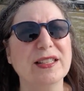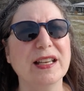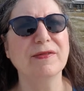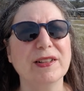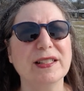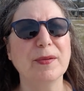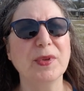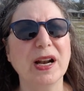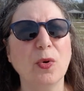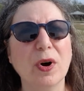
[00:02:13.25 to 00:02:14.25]
and see if it's
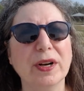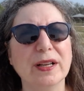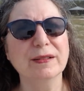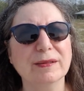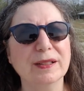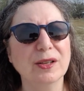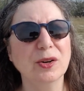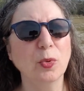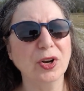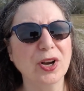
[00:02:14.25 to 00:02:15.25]
something I want to
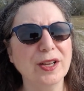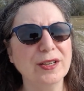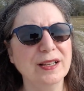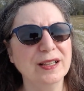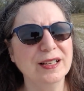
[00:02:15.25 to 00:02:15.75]
work on.